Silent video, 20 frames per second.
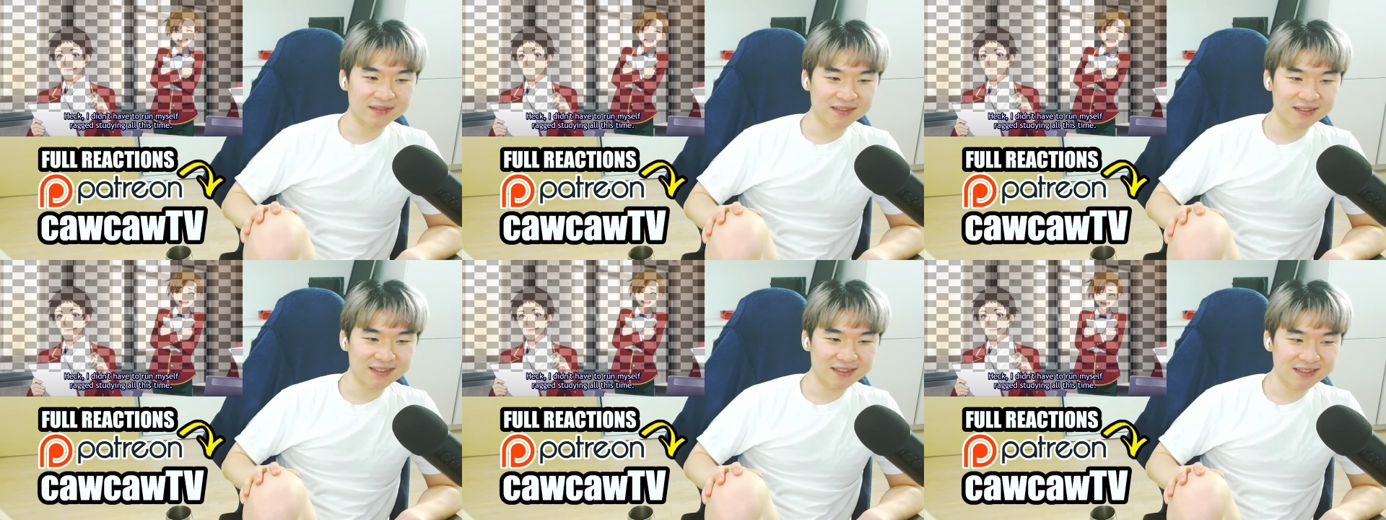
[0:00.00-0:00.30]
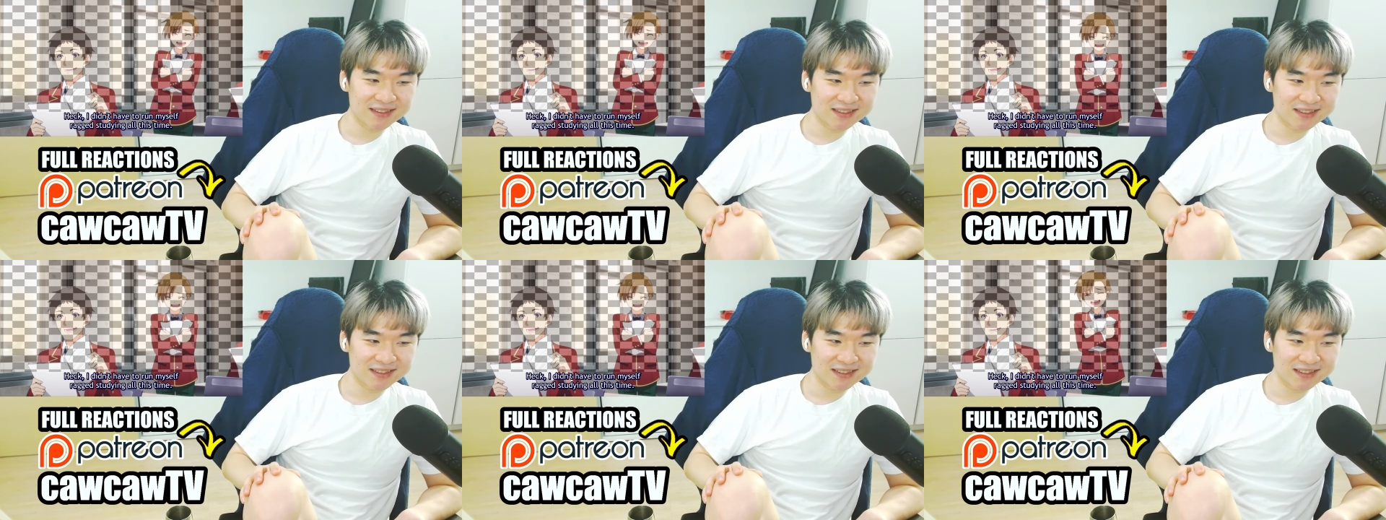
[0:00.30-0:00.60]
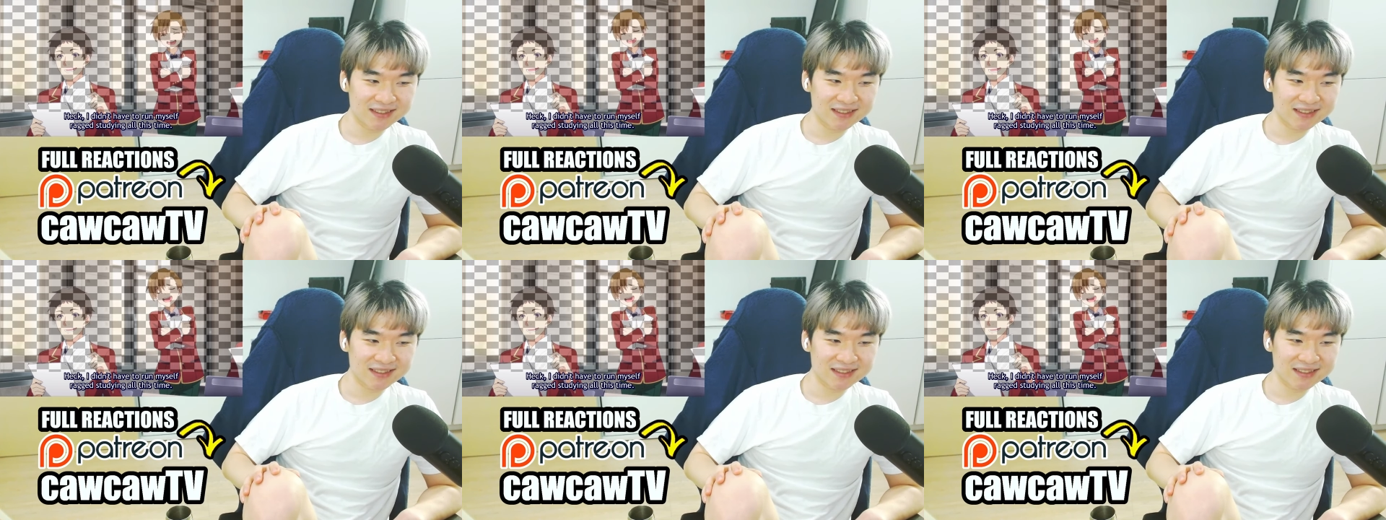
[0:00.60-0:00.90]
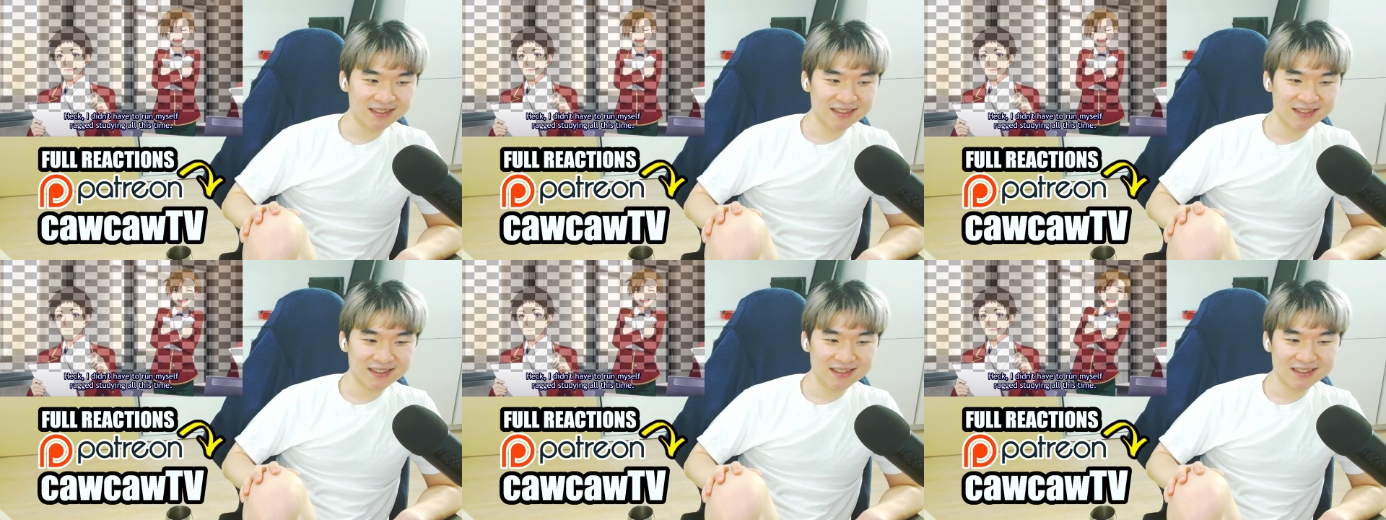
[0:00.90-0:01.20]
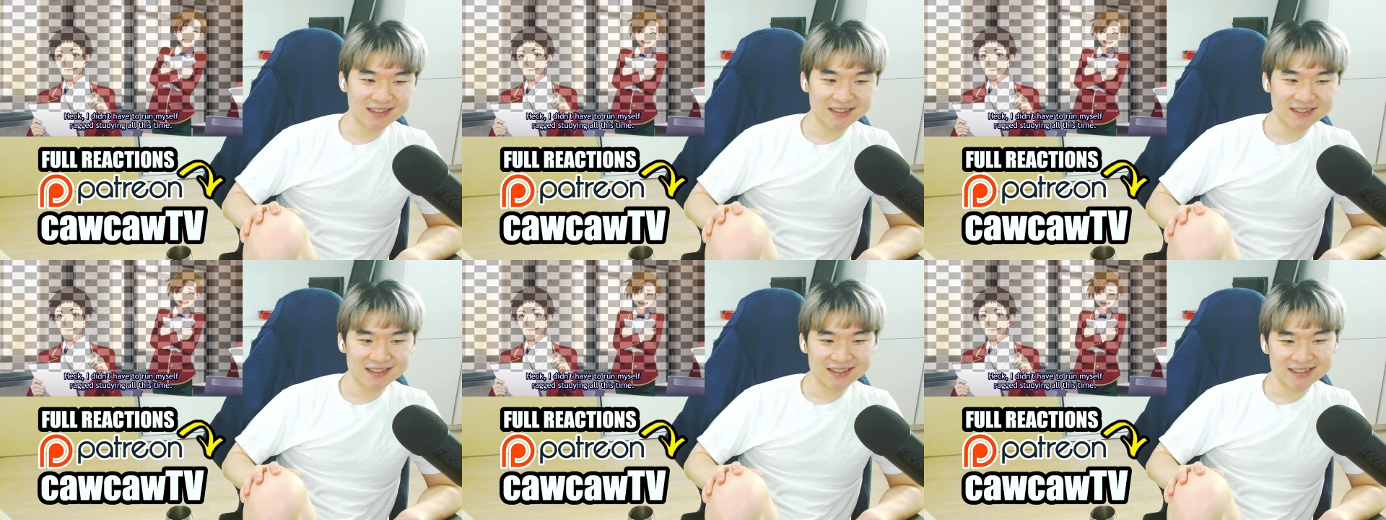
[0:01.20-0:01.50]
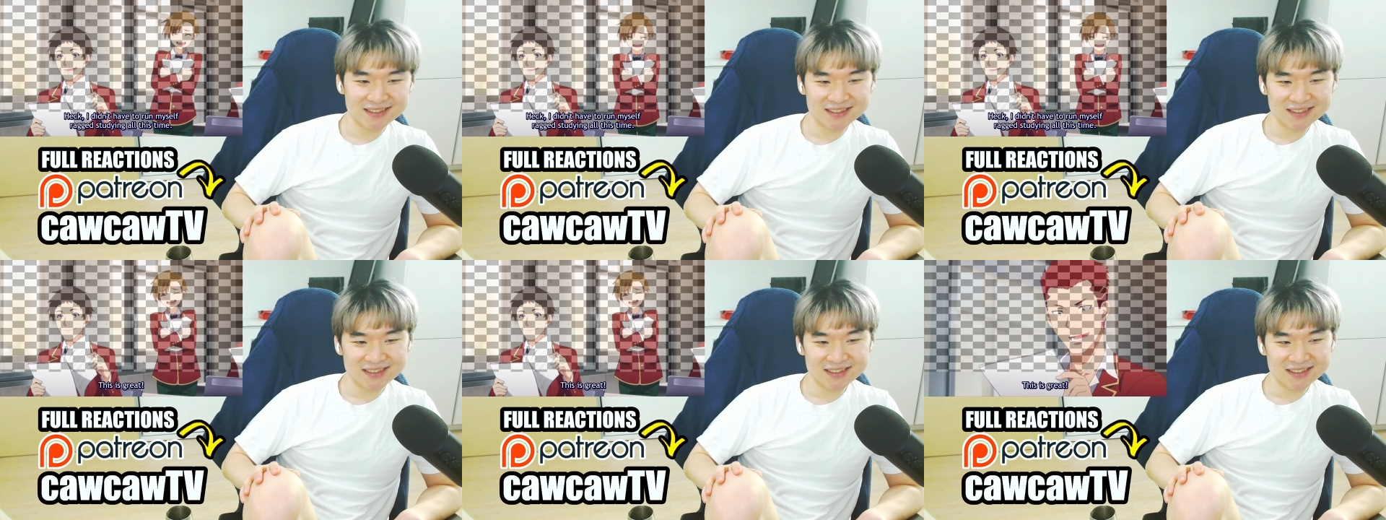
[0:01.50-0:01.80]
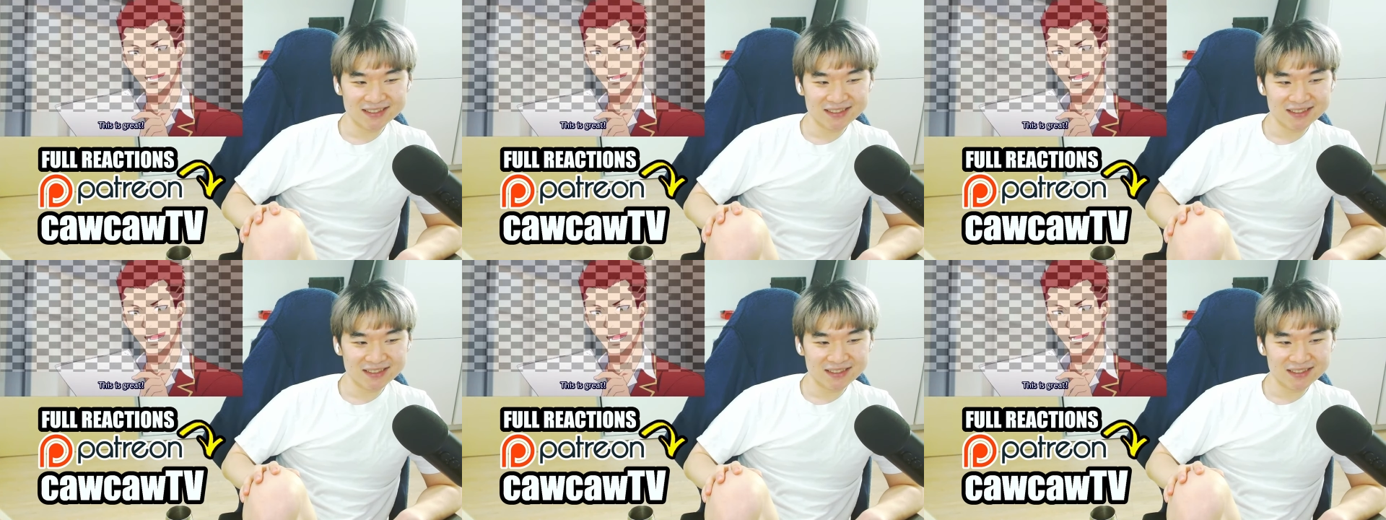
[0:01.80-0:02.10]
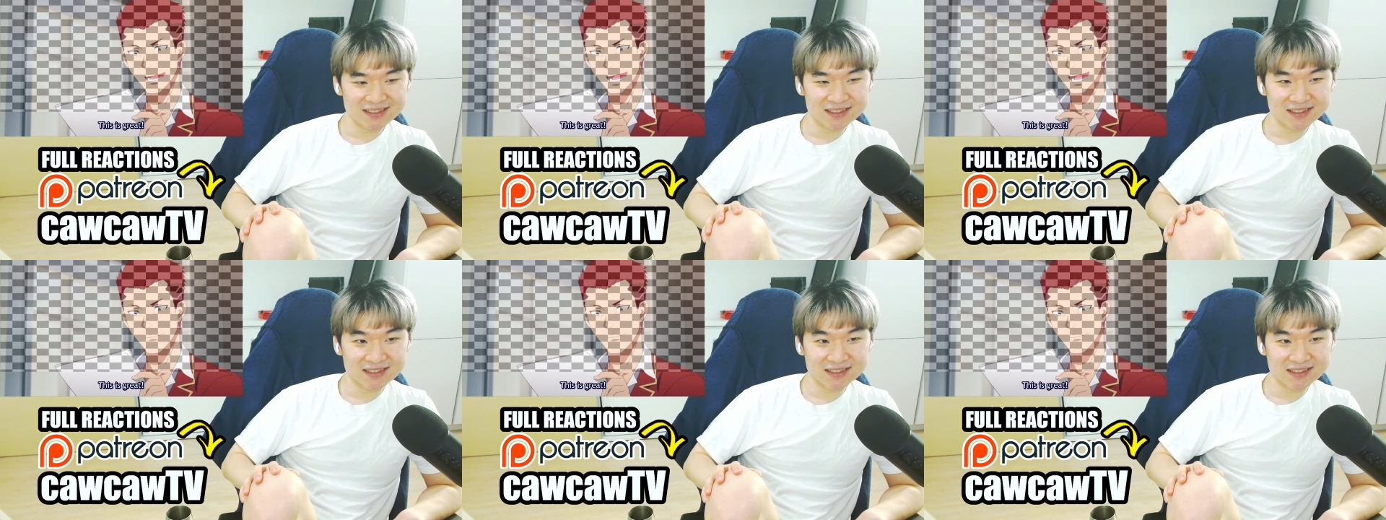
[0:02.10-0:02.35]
Nobody speaks.